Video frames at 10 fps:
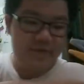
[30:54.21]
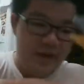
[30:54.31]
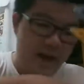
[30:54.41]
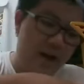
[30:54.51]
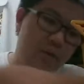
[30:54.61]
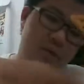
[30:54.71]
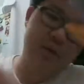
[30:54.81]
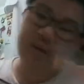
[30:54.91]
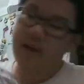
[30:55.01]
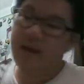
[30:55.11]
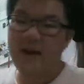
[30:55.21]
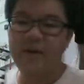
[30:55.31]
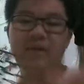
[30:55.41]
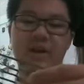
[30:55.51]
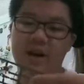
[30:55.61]
how
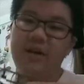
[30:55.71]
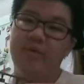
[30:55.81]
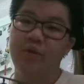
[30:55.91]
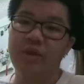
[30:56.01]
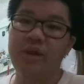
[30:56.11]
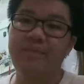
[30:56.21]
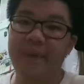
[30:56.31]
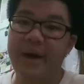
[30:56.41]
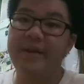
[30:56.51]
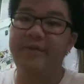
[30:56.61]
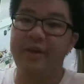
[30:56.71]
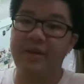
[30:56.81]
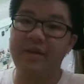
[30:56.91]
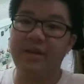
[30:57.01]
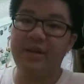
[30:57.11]
come would they benefit
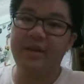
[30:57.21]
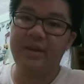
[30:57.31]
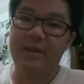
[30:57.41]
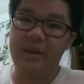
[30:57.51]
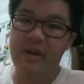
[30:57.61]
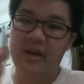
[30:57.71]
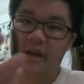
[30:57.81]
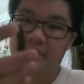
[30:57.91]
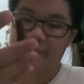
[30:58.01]
the